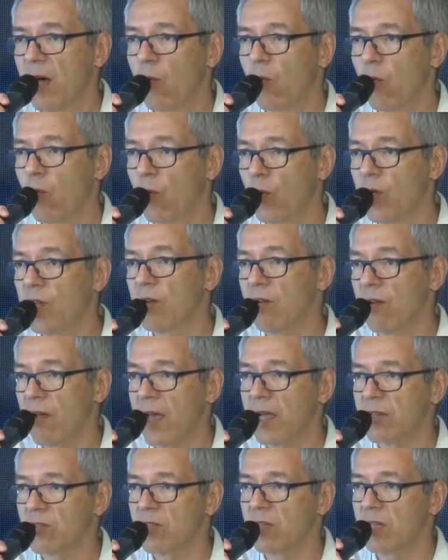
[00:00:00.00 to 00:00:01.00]
we are
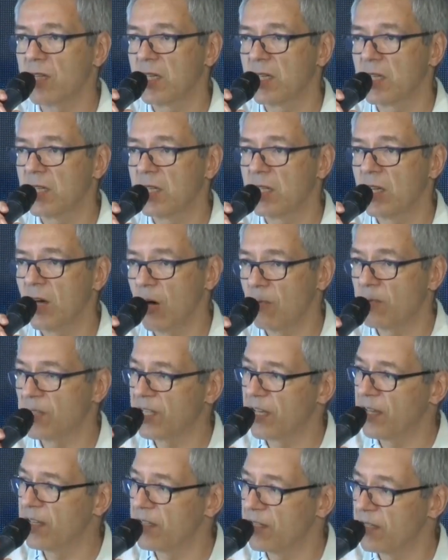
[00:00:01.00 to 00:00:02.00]
actually
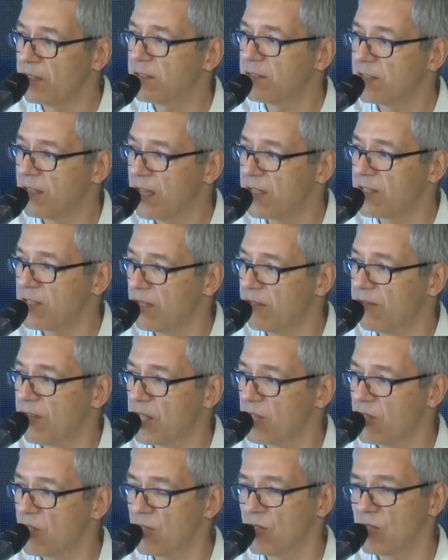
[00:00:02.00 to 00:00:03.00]
obligated as
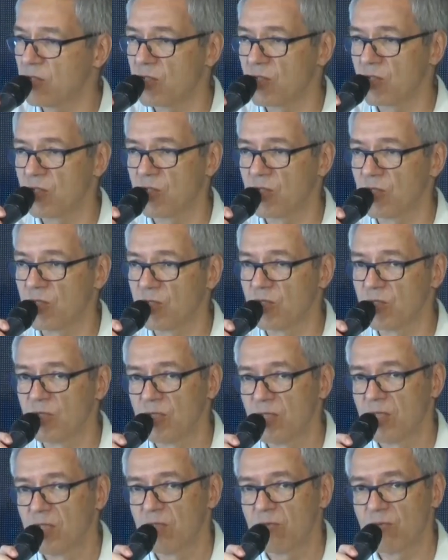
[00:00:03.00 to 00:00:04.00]
investors to
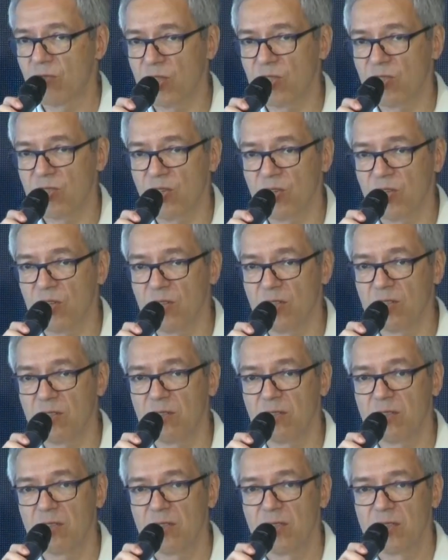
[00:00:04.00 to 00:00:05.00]

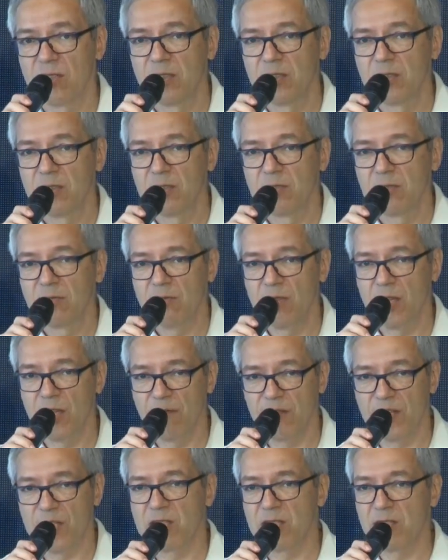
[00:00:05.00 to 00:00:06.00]
return the
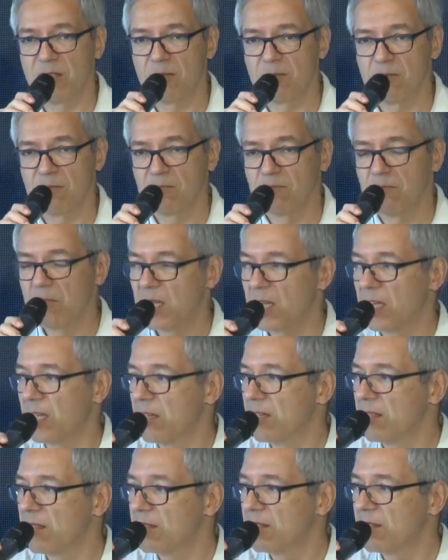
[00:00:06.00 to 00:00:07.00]
invested
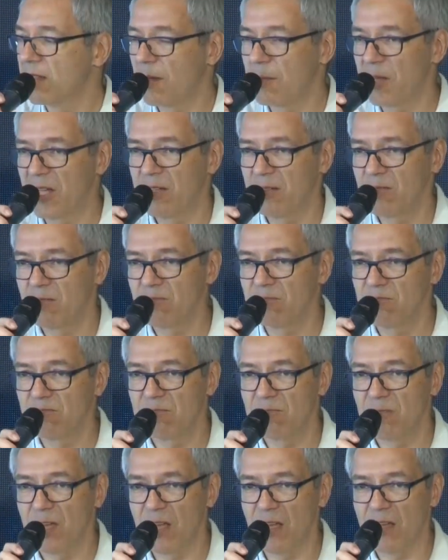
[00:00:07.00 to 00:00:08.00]
money. I mean,
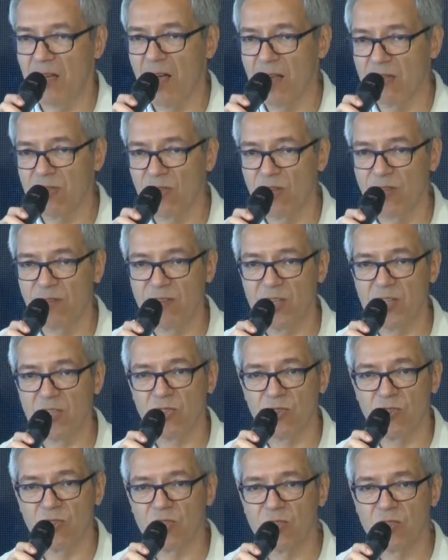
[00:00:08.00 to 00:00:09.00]
other
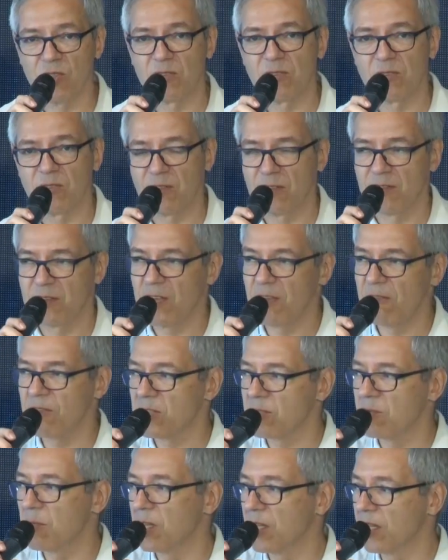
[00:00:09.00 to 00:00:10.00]
investors gave
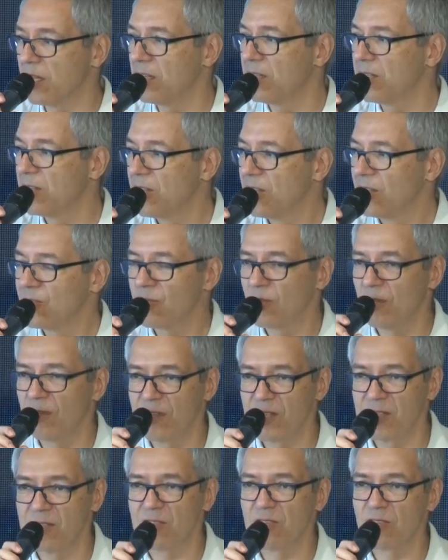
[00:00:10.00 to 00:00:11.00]
us money to
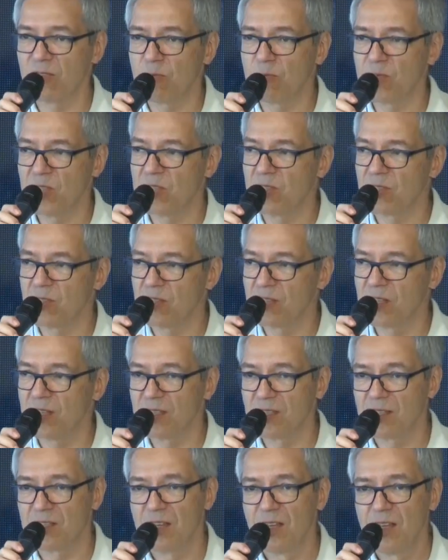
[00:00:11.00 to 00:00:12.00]
invest into
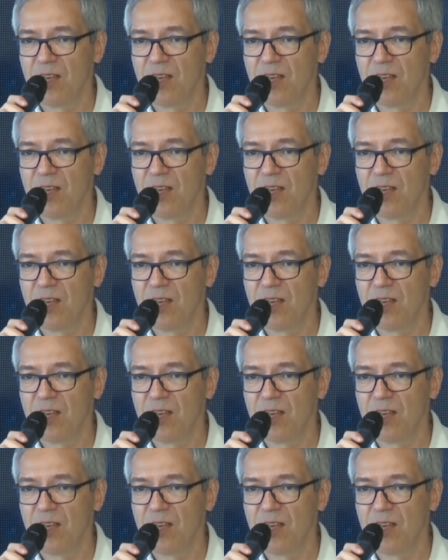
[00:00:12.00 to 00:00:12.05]
businesses,